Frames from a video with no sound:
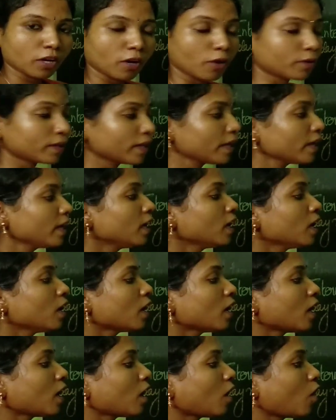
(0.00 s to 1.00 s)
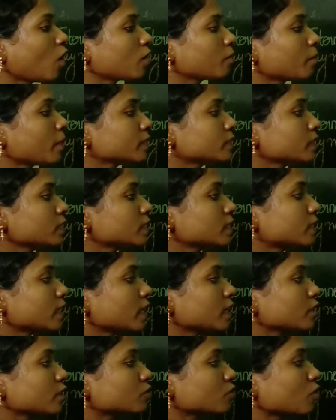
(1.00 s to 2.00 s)
Okay, or muscle
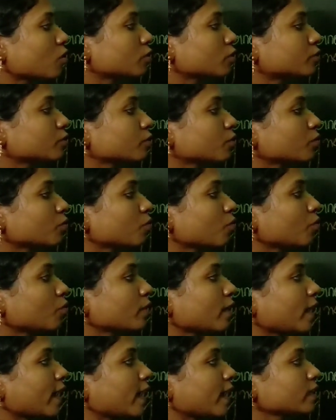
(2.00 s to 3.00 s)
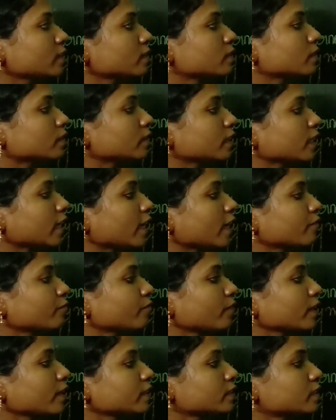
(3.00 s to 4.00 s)
cell is also known as the
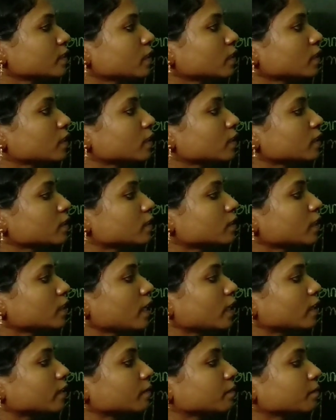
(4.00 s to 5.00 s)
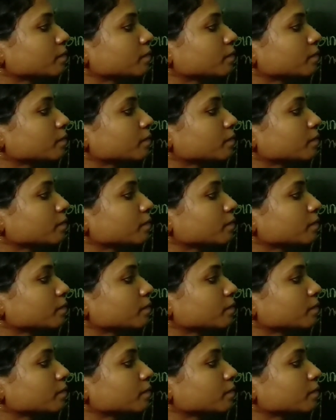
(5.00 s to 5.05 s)
effector cell.